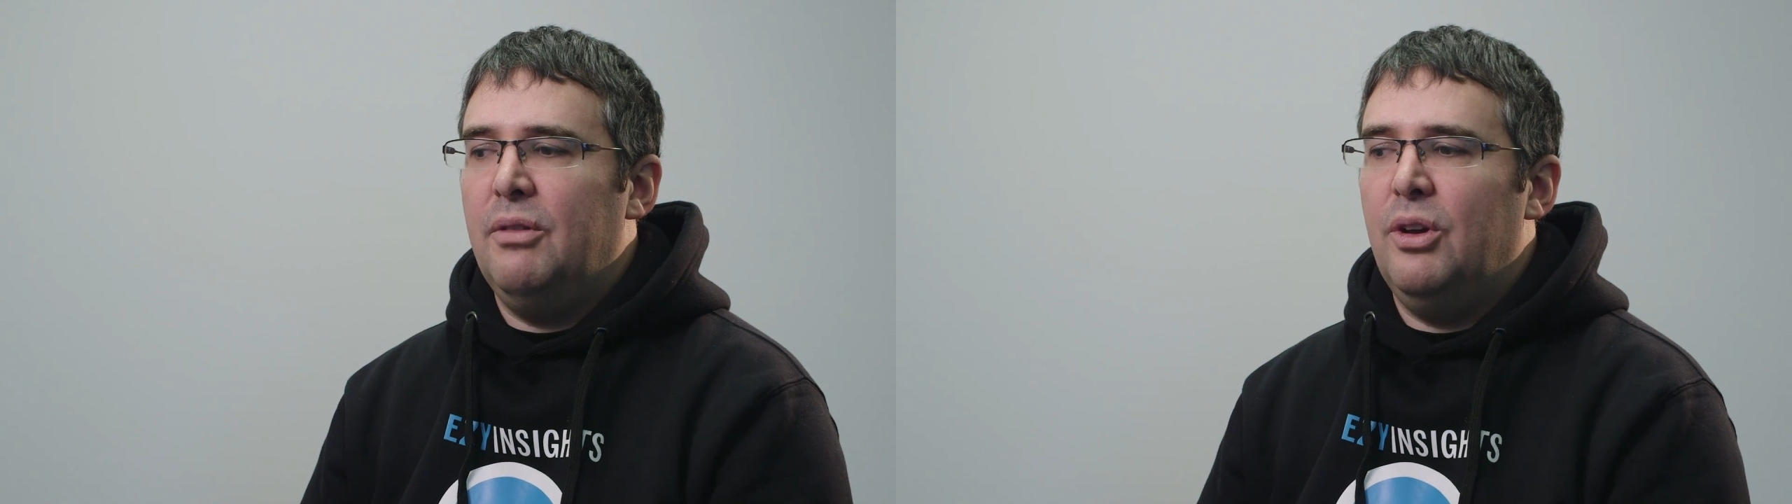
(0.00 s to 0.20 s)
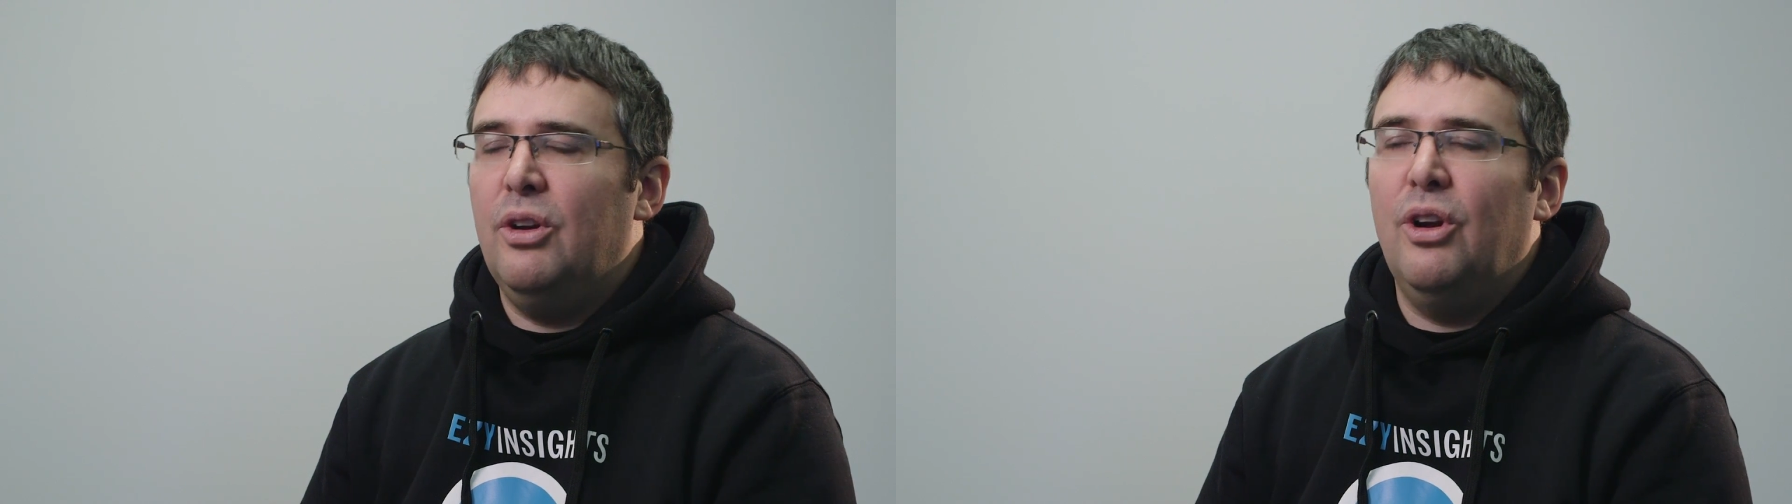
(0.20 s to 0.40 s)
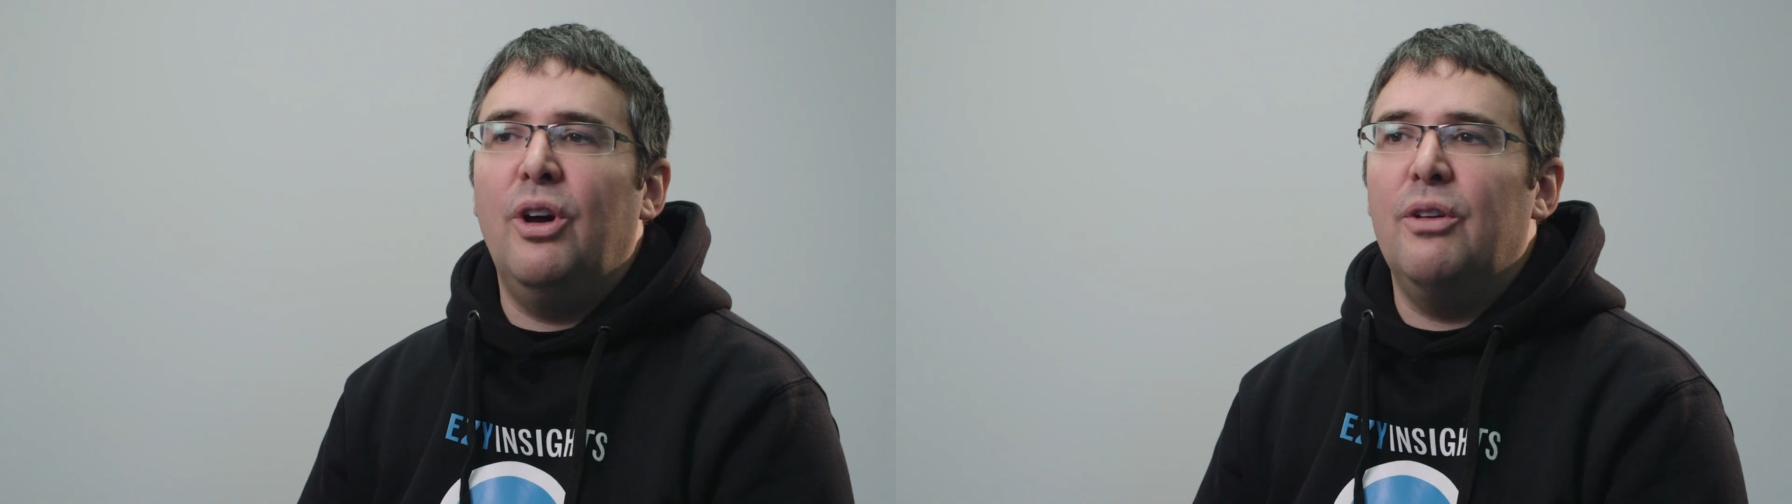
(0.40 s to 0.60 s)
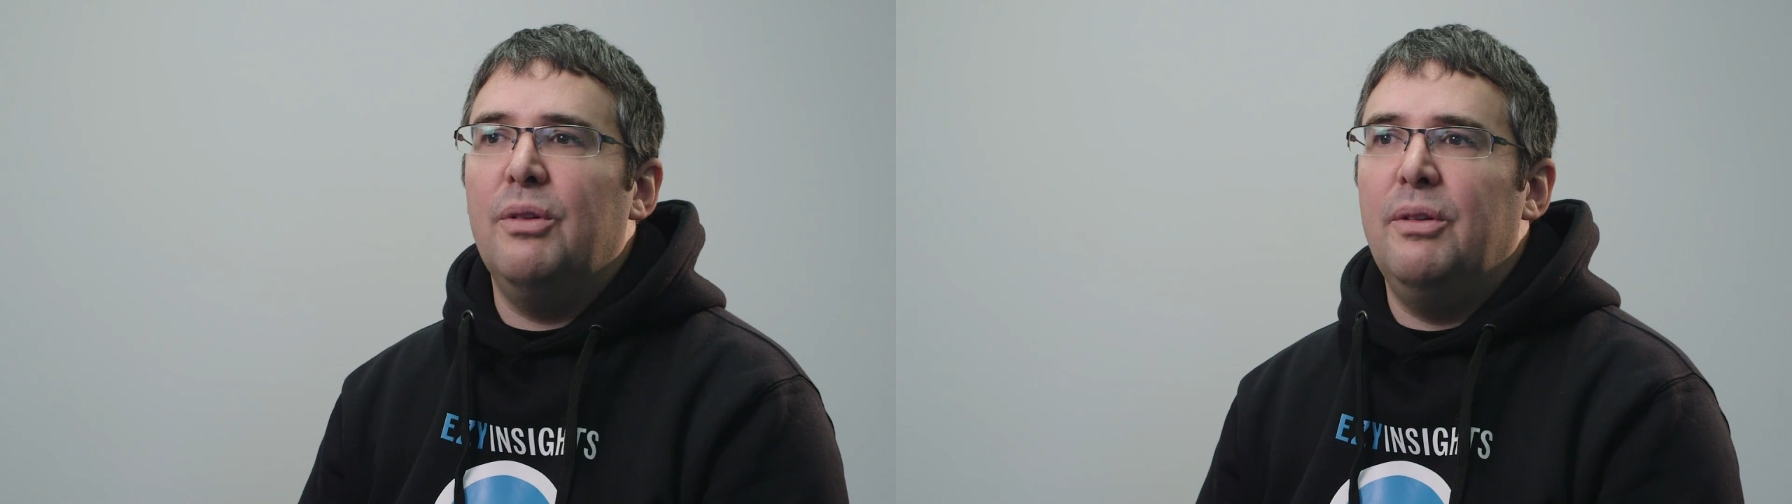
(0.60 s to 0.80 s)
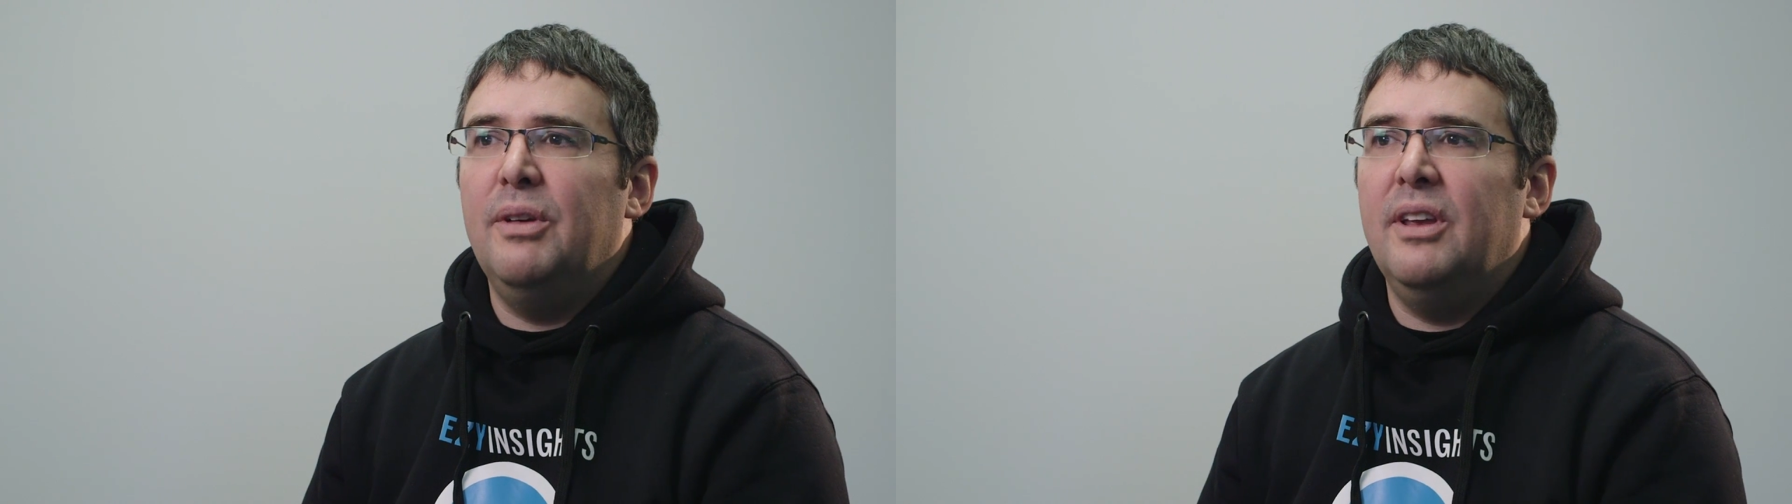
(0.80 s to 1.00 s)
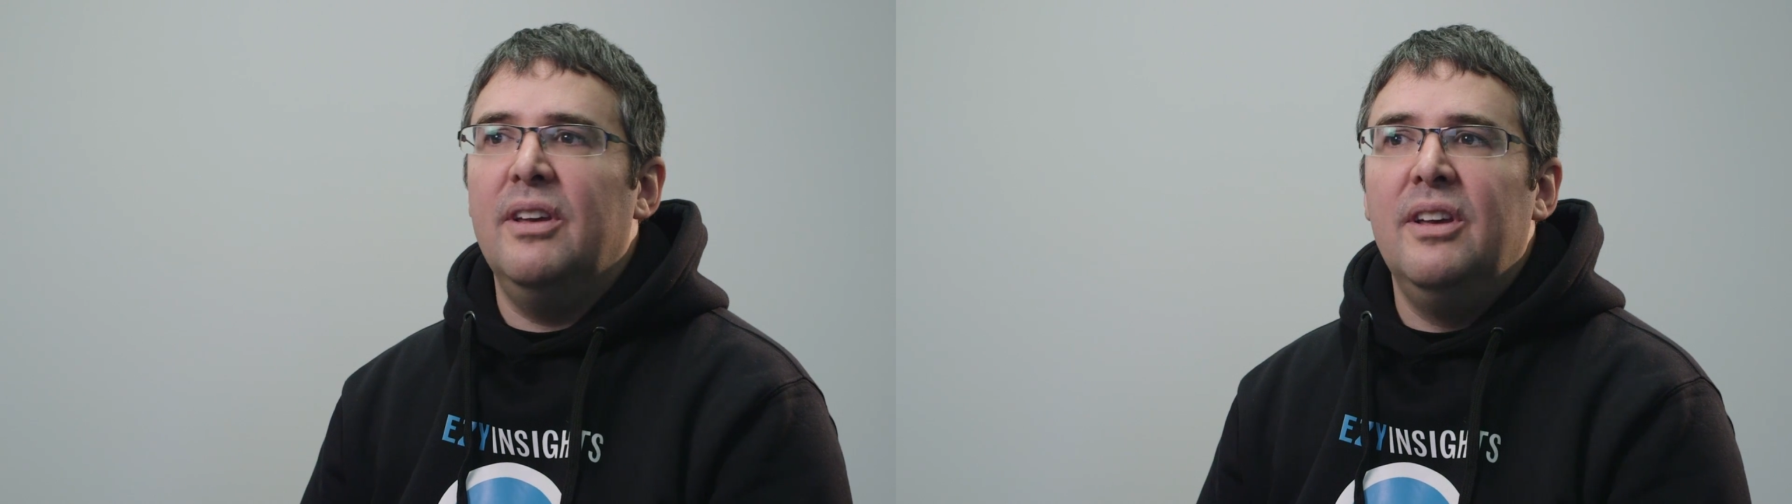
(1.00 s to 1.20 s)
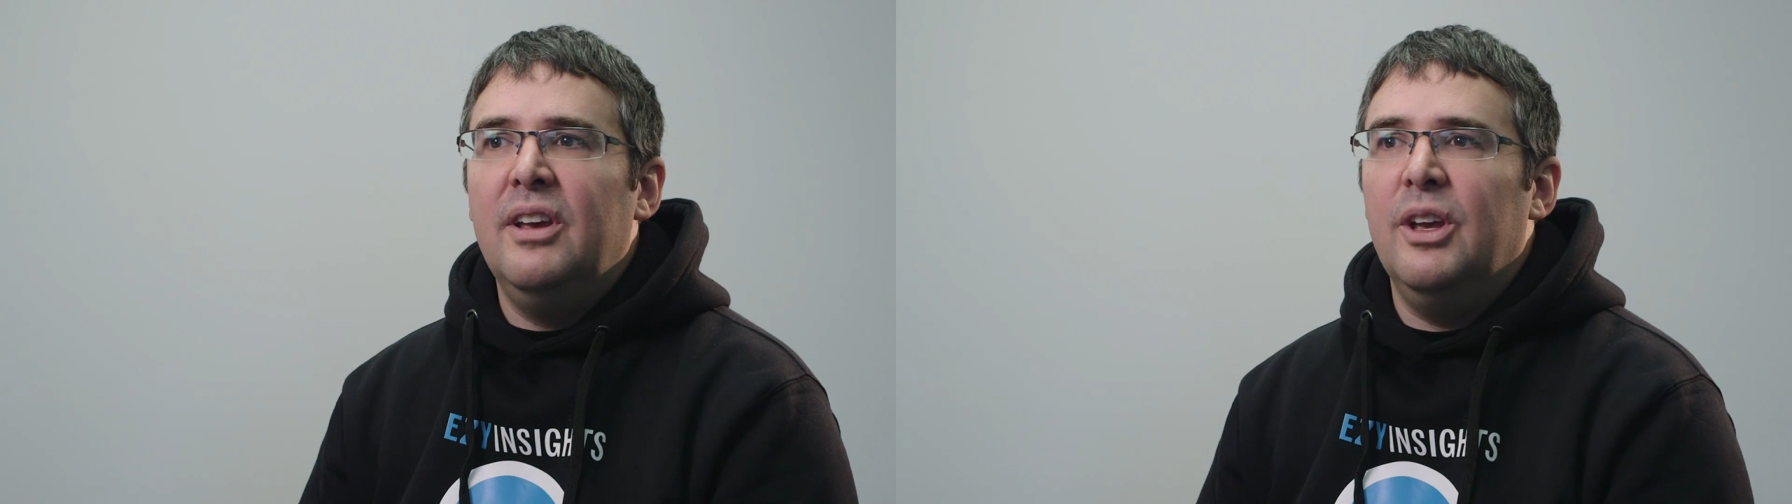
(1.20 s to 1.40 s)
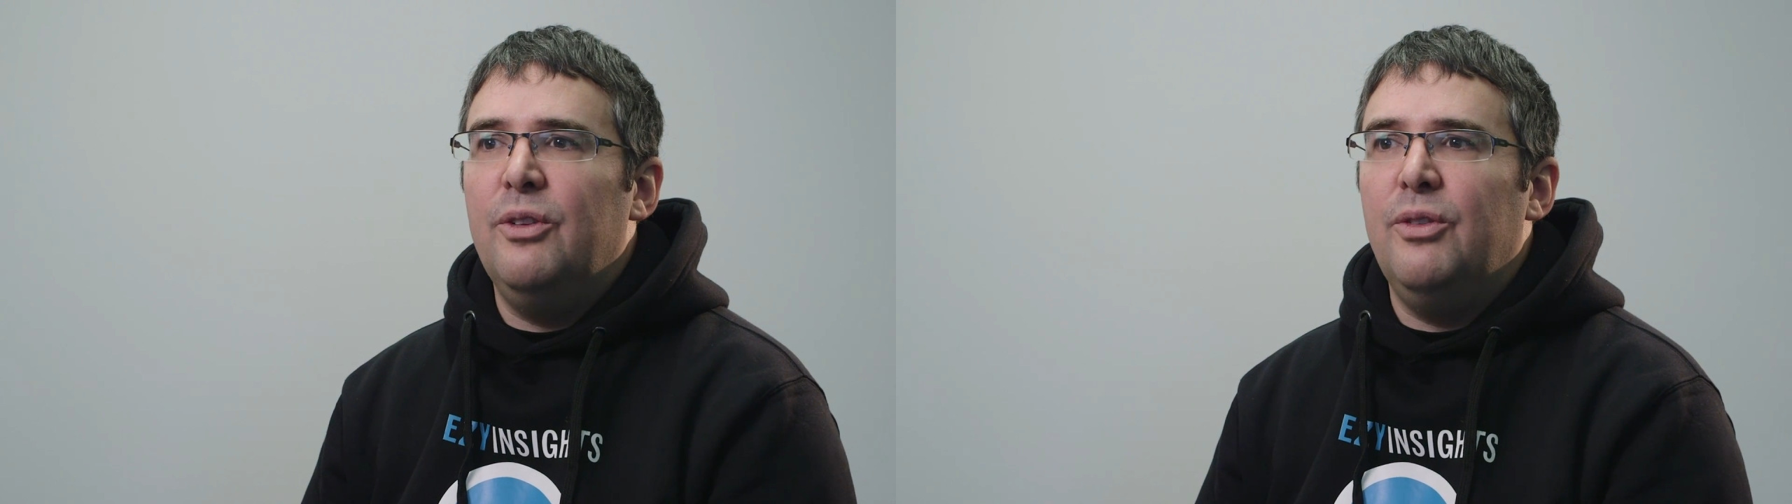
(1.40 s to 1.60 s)
a lot when we
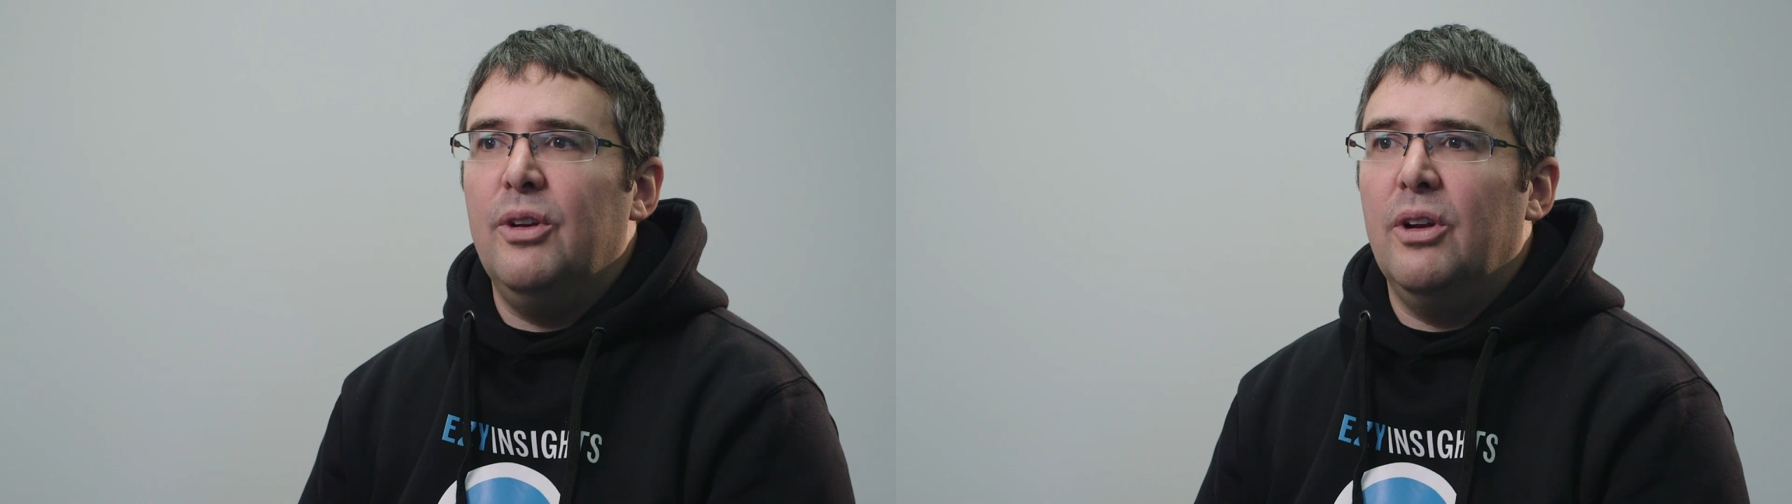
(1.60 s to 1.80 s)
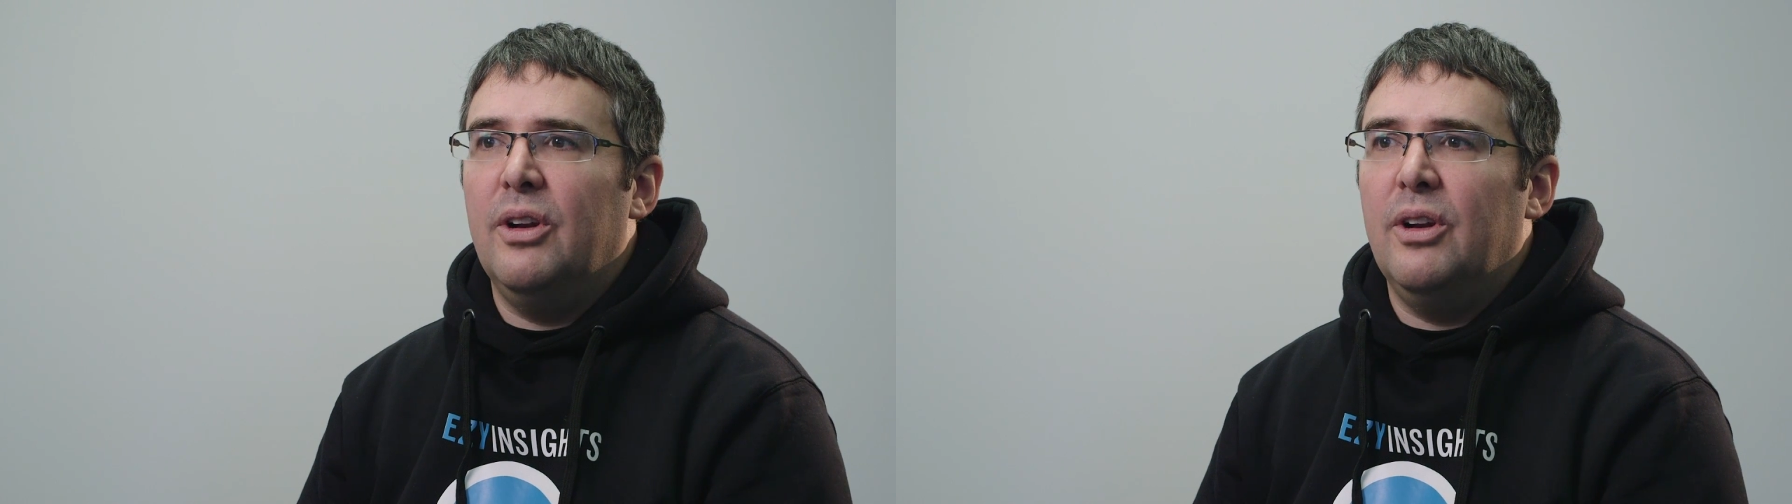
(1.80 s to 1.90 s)
interviewed a